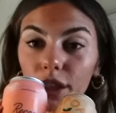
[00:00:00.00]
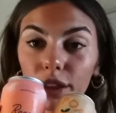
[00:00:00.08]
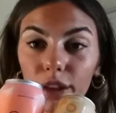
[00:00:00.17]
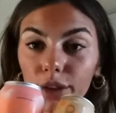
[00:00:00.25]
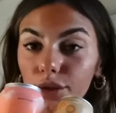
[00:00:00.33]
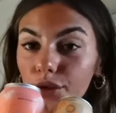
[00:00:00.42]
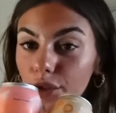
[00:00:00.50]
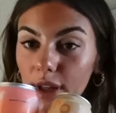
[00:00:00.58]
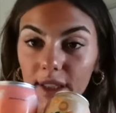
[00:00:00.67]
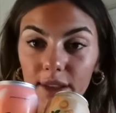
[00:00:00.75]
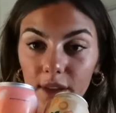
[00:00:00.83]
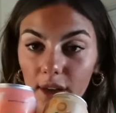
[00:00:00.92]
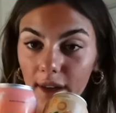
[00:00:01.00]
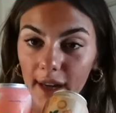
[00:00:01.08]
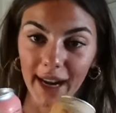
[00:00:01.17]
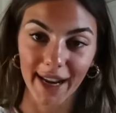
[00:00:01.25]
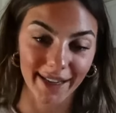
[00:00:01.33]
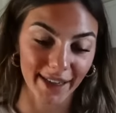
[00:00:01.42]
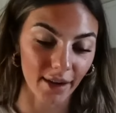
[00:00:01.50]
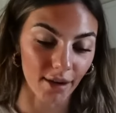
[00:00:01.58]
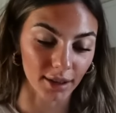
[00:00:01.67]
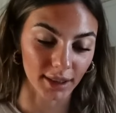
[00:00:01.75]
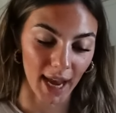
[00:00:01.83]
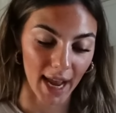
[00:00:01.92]
little drinks on hand at
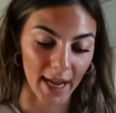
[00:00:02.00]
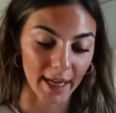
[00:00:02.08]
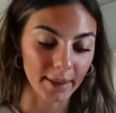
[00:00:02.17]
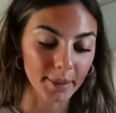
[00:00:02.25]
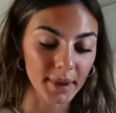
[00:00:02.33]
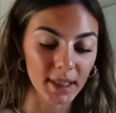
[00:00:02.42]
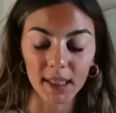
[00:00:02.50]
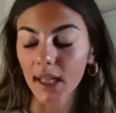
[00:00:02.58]
all times.